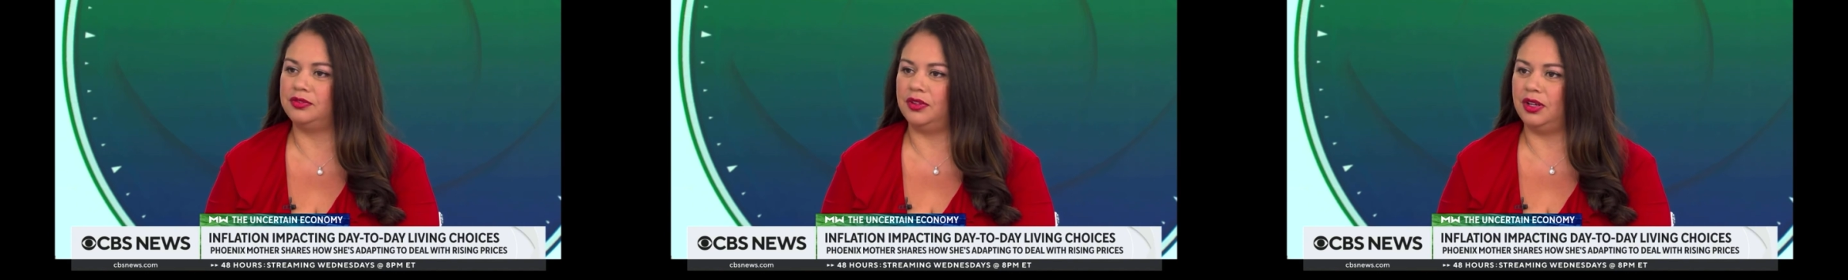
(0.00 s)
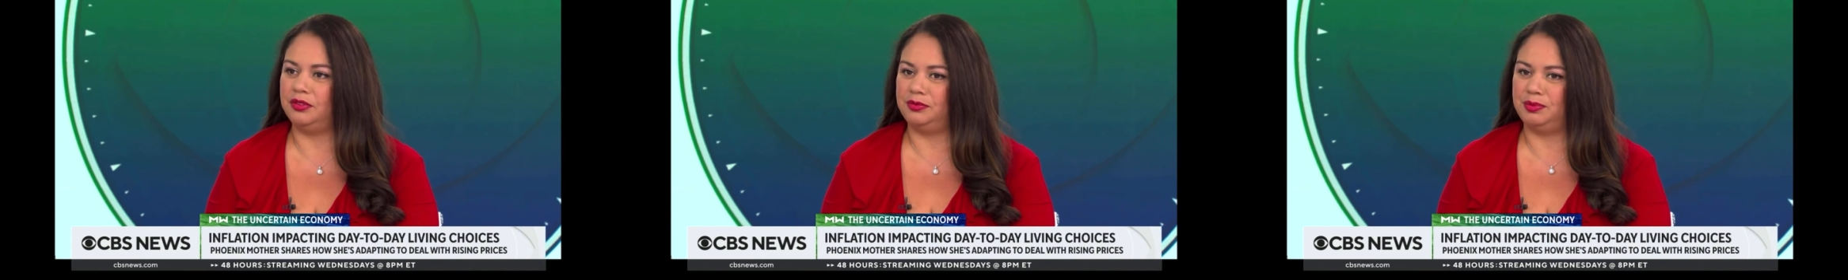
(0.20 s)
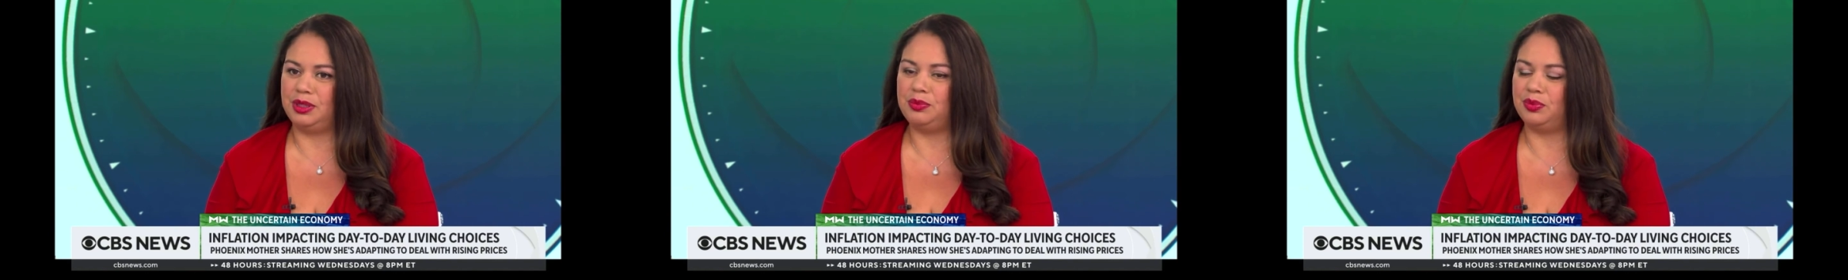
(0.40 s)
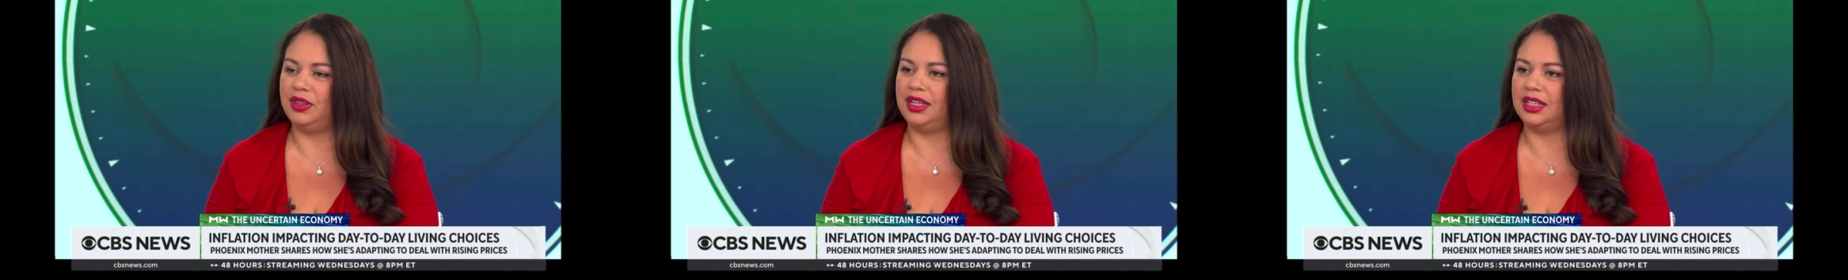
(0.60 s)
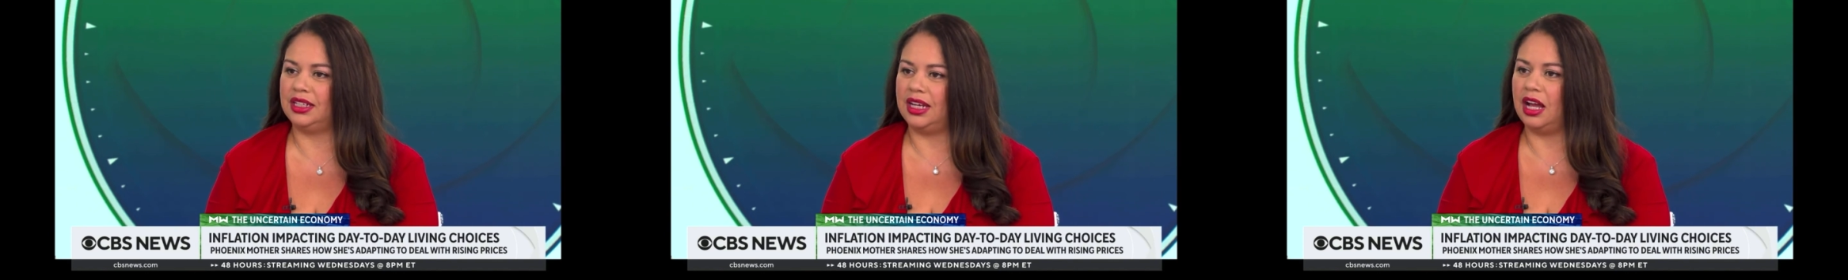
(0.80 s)
of people
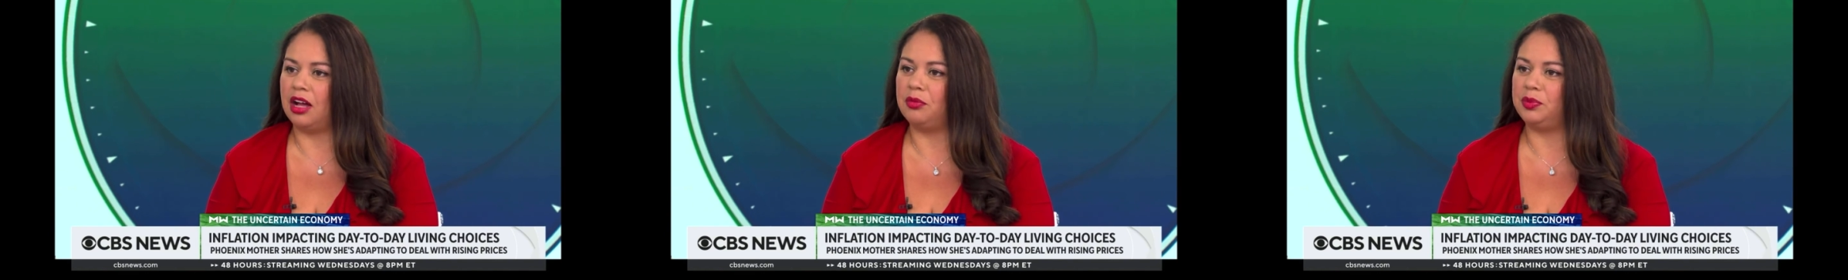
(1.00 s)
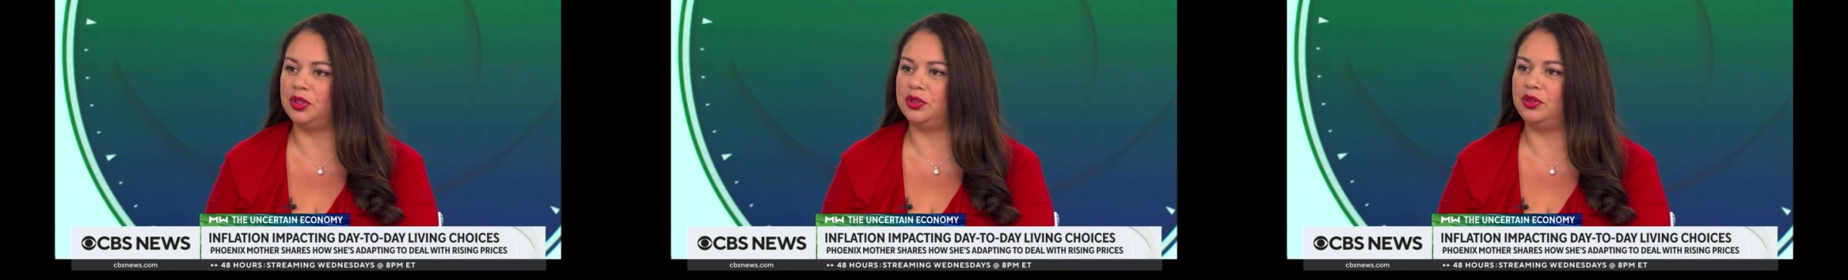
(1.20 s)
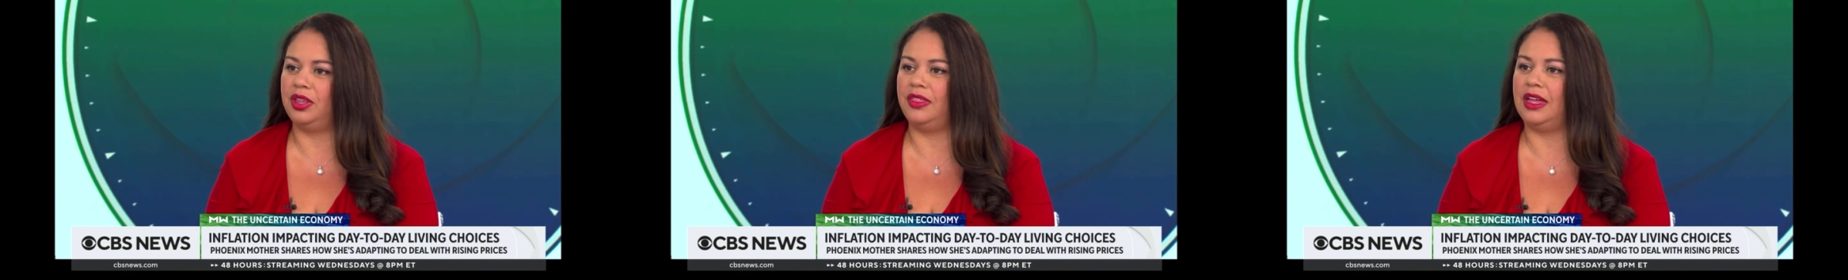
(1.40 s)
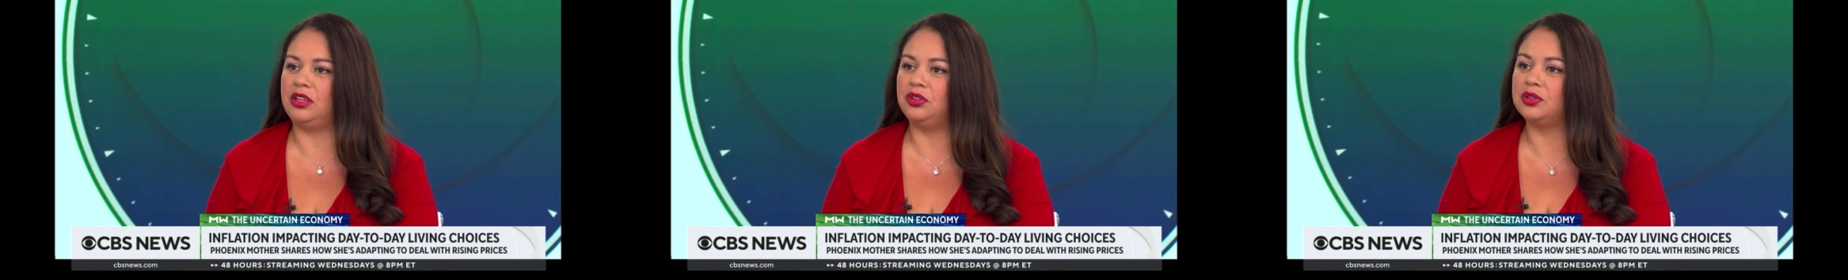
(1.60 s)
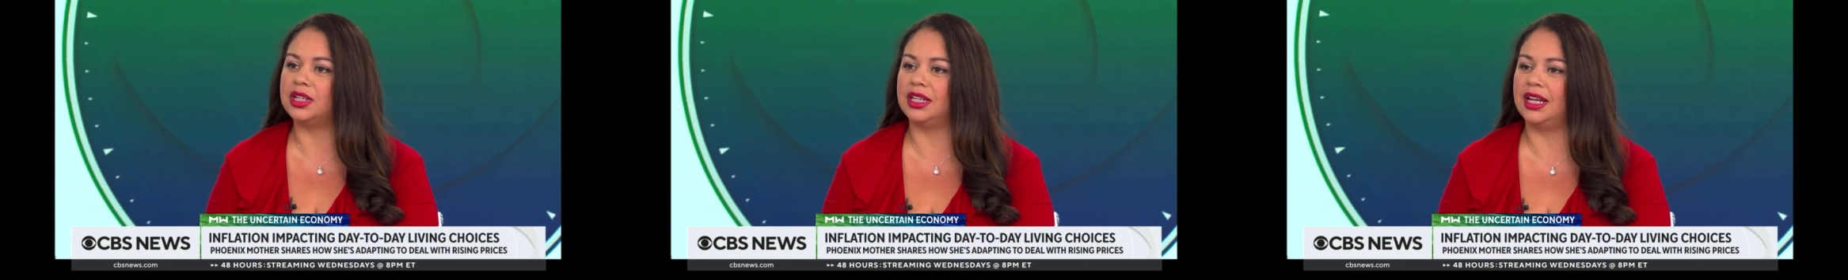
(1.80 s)
that can help you and that
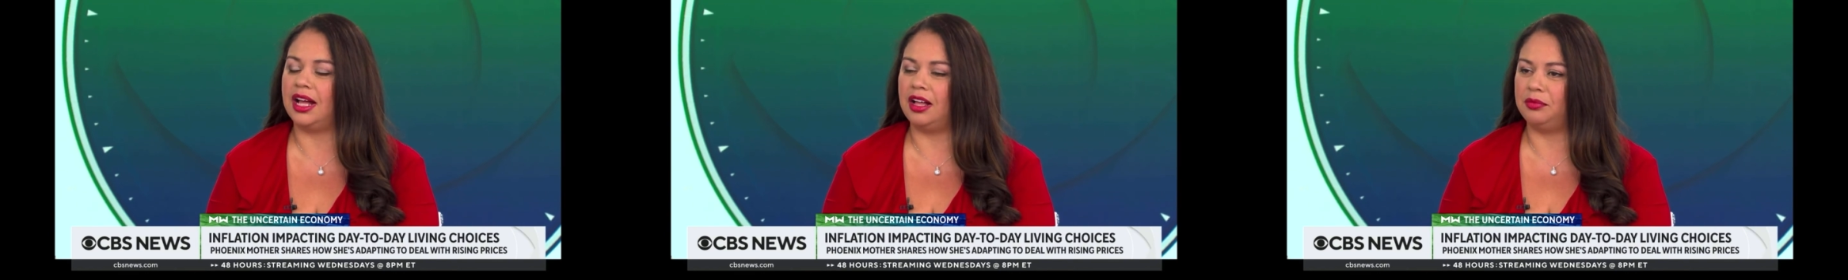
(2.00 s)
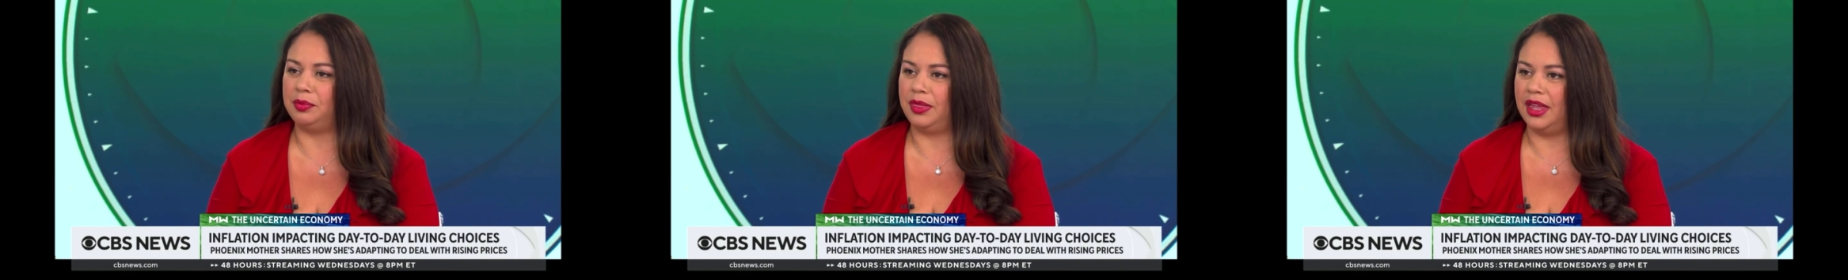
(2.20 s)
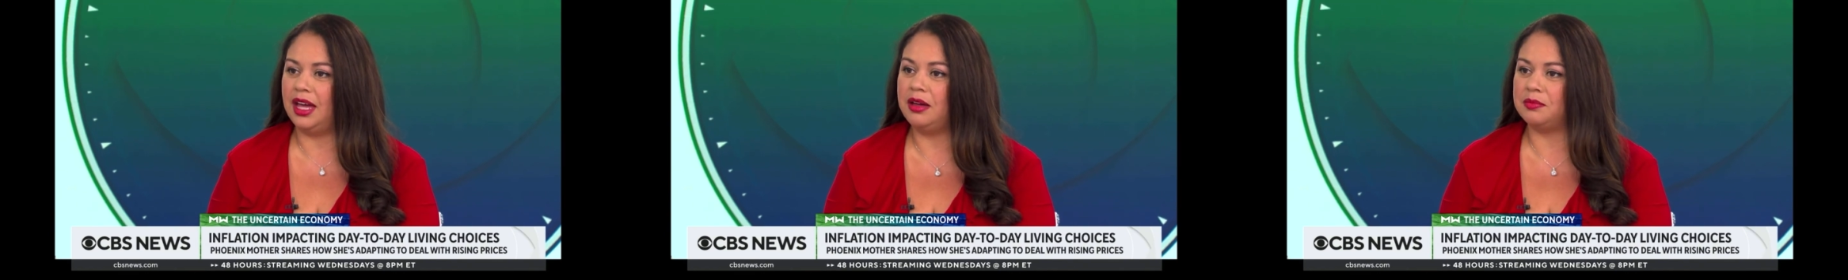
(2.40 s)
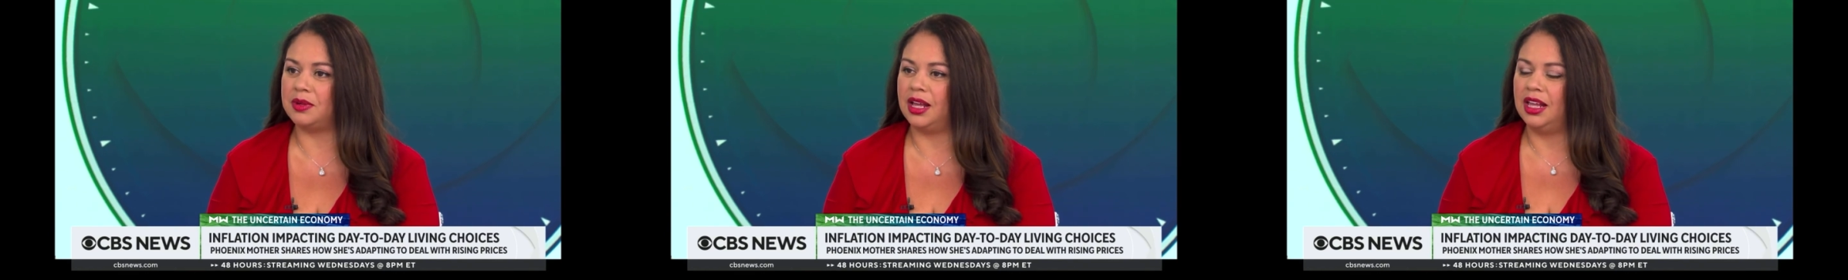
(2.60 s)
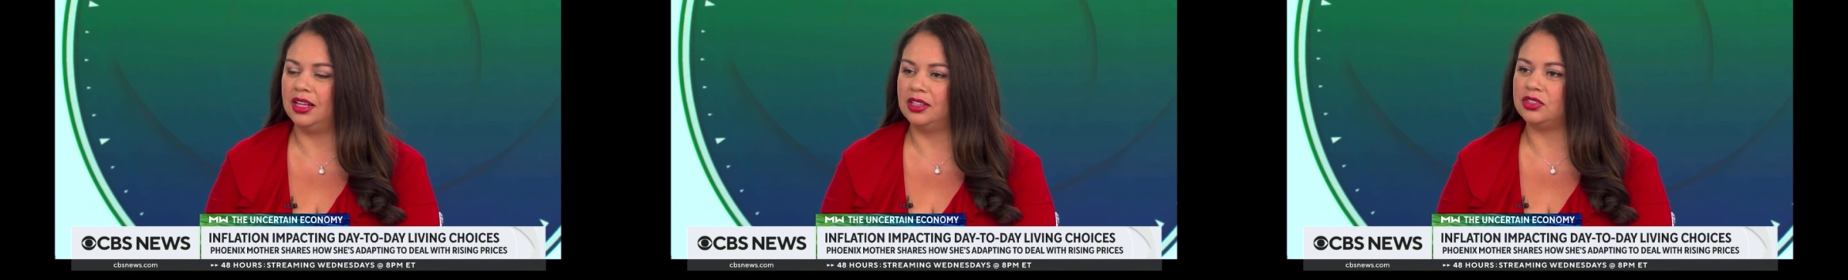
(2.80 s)
you can help them mm -hmm.